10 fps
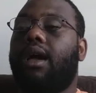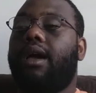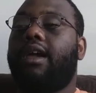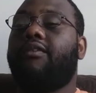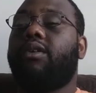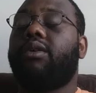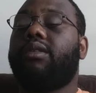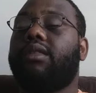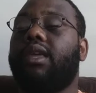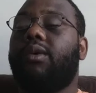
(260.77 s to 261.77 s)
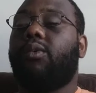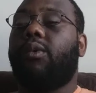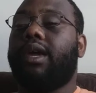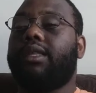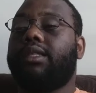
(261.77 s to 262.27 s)
Uh, everywhere that they
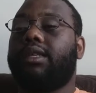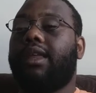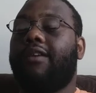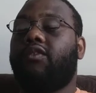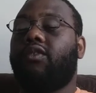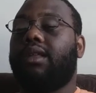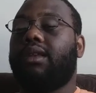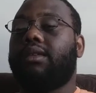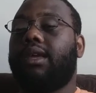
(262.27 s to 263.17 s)
went and after they,